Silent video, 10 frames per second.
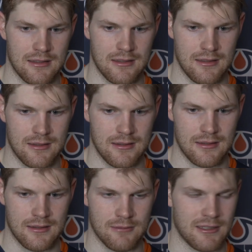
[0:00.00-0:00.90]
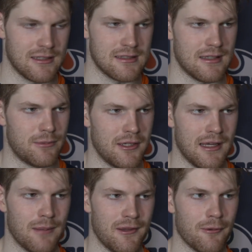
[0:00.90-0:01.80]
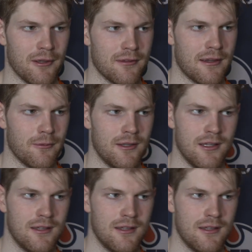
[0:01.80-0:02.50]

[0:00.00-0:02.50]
And like I said, pretty happy that we got that win.